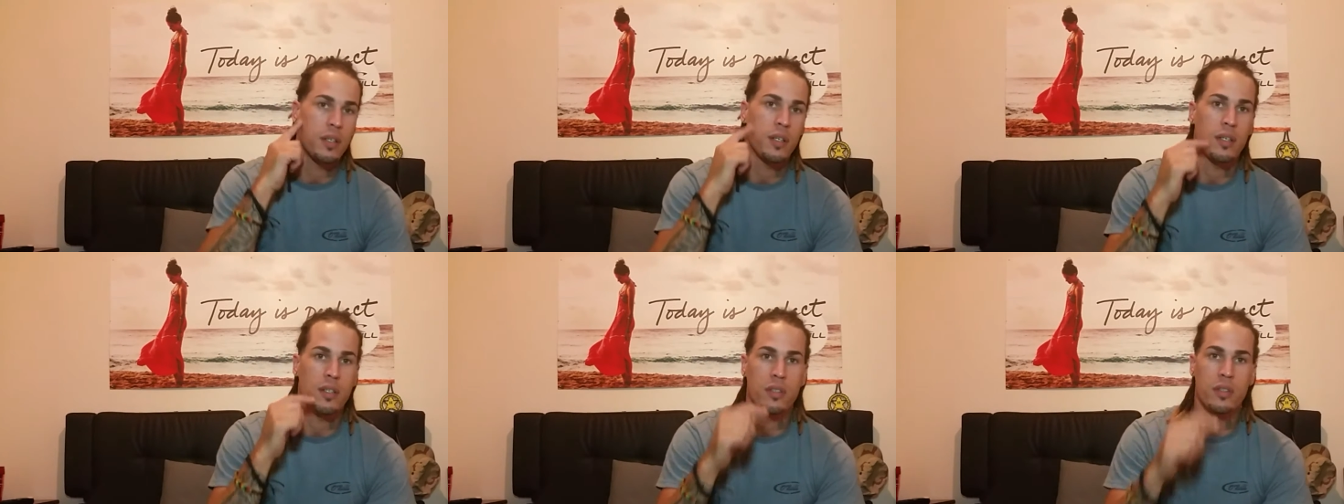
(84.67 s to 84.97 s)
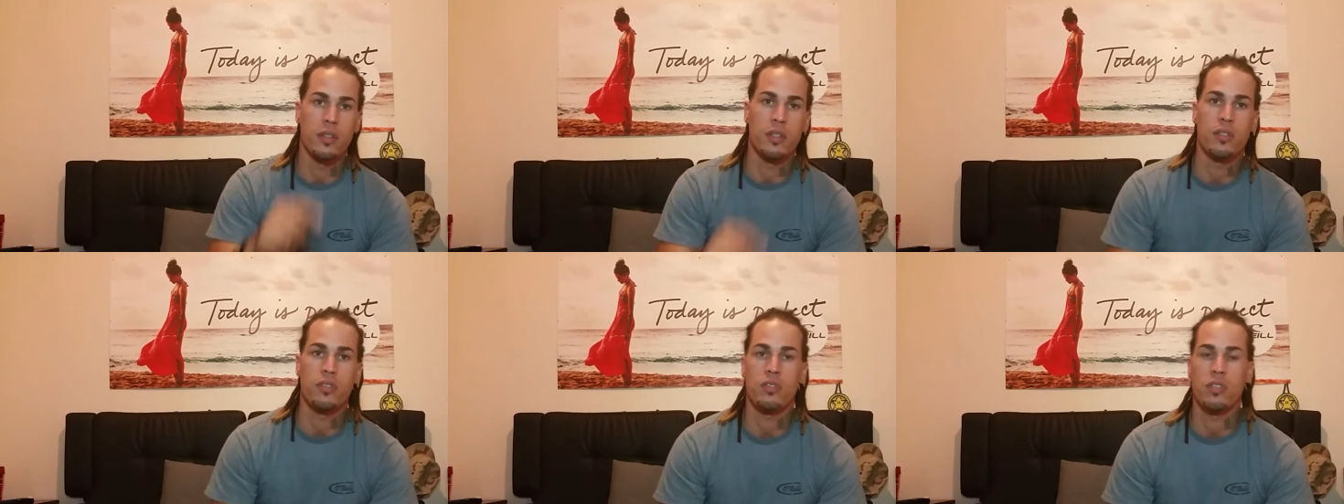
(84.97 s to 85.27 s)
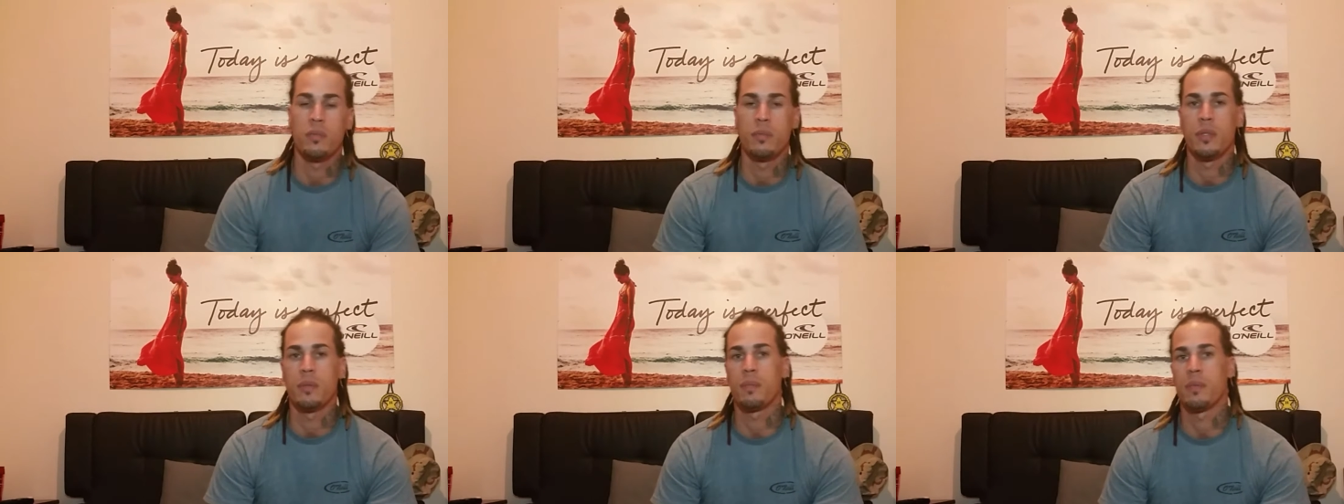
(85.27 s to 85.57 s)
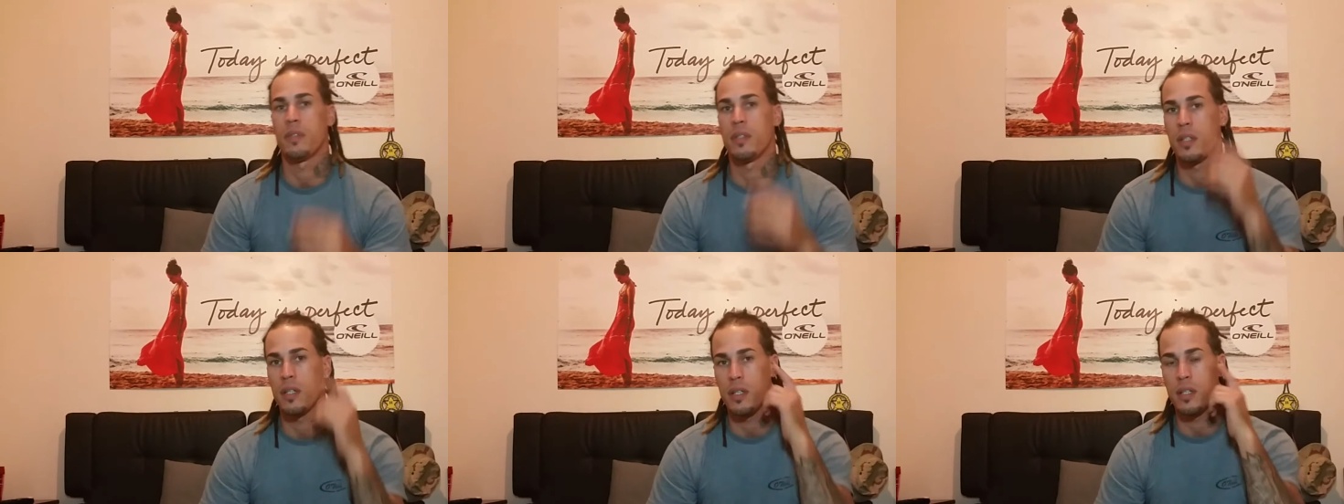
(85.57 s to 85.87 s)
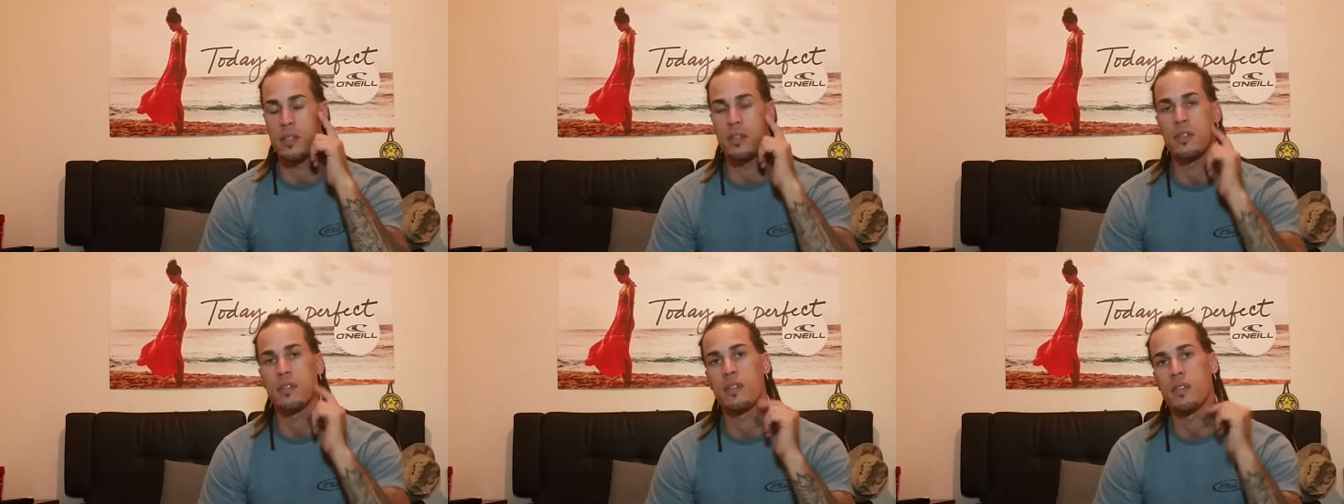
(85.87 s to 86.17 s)
you know, I trim up on the
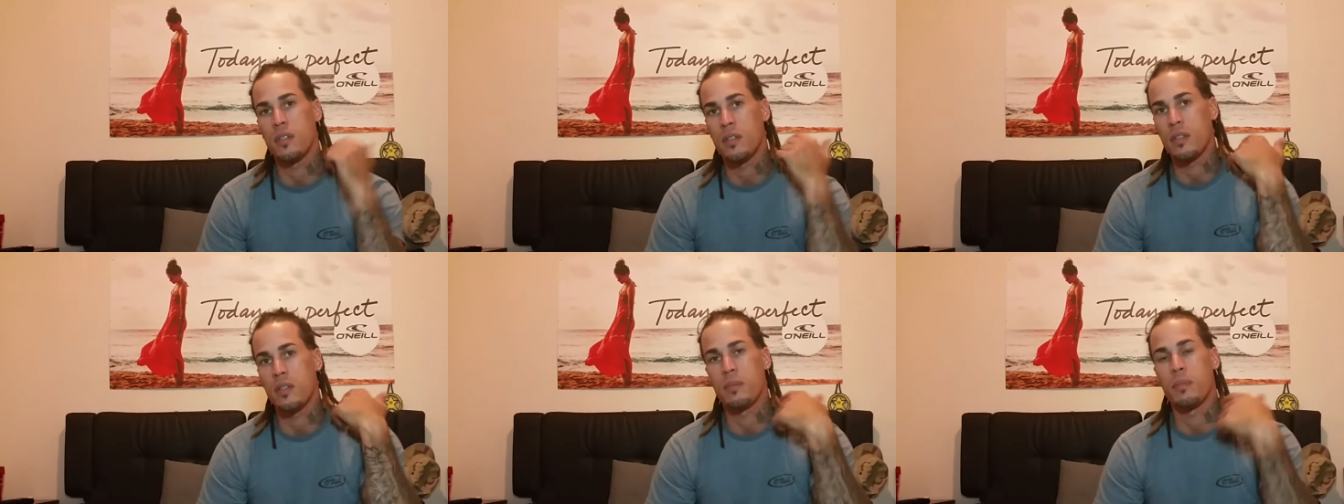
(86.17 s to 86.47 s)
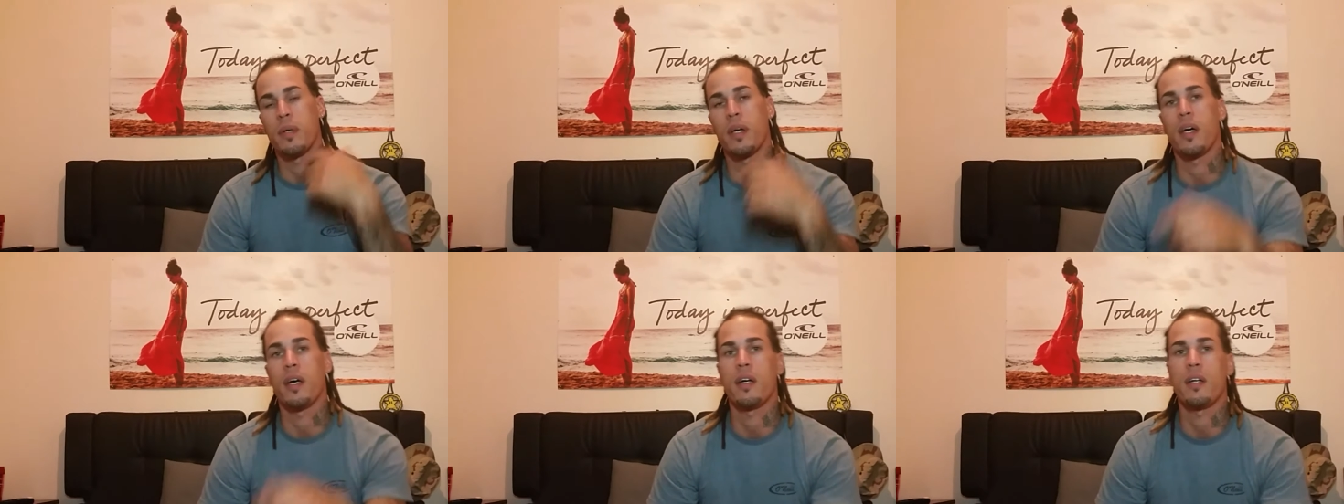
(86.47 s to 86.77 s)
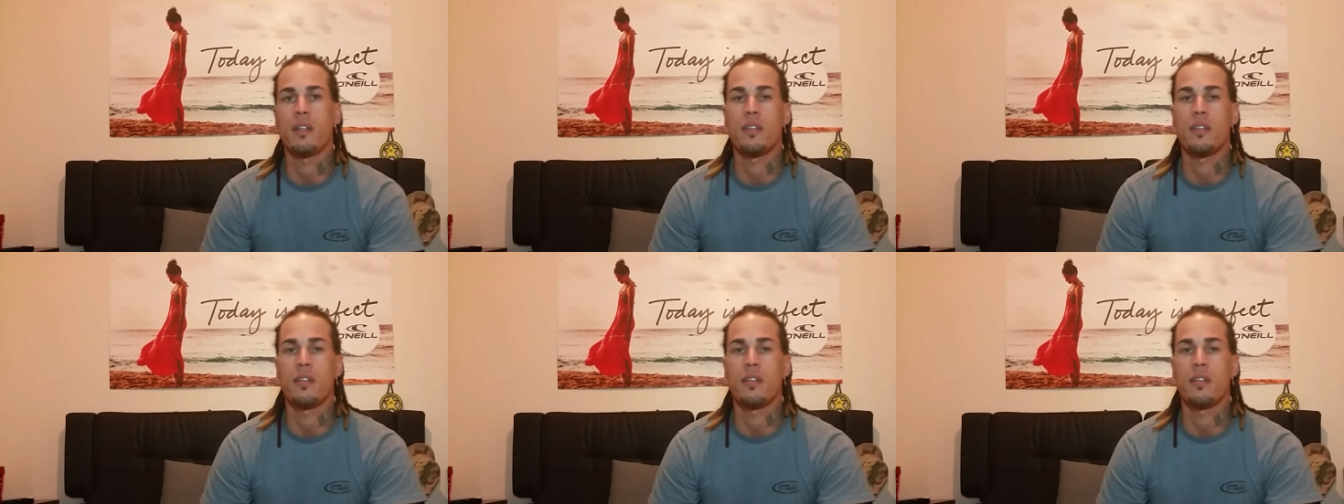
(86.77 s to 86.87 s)
edges and on the back